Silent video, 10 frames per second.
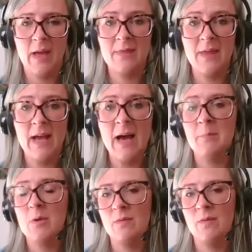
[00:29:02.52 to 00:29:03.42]
And they
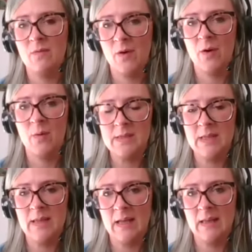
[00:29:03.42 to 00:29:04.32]
are moving forward
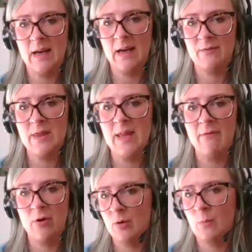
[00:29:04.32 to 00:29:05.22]
in their life in
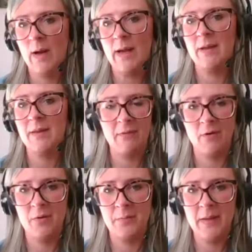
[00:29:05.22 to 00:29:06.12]
their own way at their
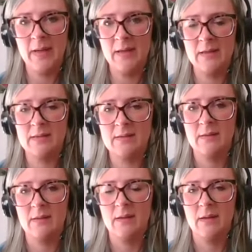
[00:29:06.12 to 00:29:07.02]
own pace.
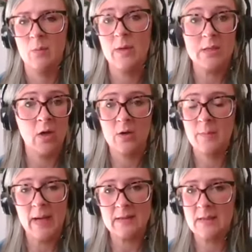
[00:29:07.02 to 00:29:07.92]
We talk
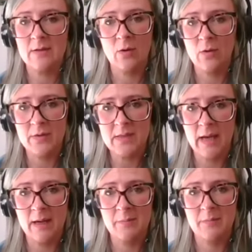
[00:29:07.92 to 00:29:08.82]
about Sid all the
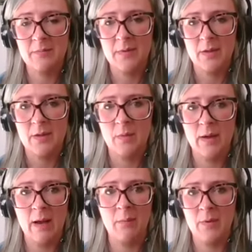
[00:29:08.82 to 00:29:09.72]
time.
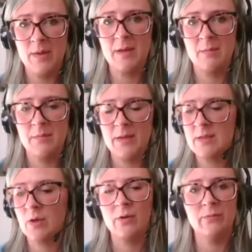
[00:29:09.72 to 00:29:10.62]
When I'm with them, they
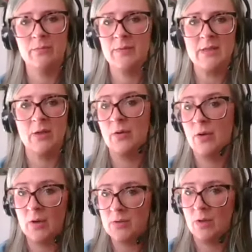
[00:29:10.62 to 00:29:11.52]
don't
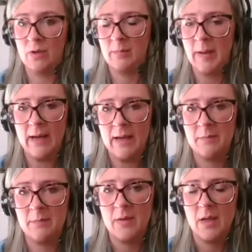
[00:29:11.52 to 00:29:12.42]
not talk about
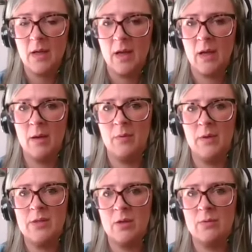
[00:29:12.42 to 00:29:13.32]
him. And
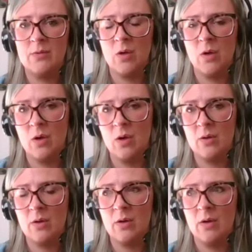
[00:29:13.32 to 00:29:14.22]
we do talk
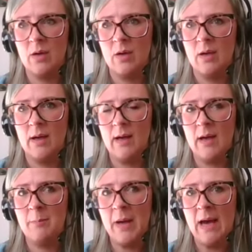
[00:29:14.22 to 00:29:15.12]

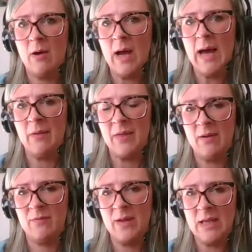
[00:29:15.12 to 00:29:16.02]
about how
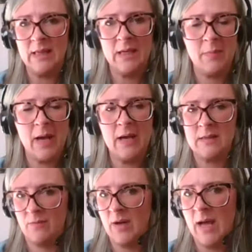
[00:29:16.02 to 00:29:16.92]
they're feeling about
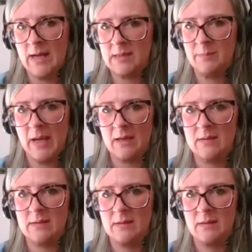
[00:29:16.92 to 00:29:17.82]
different
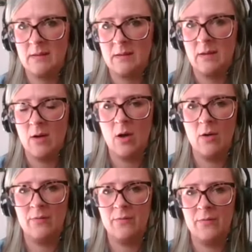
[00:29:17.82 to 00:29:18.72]
aspects
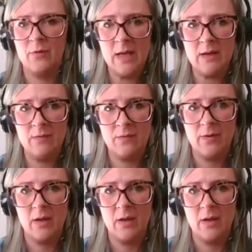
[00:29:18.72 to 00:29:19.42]
of grief,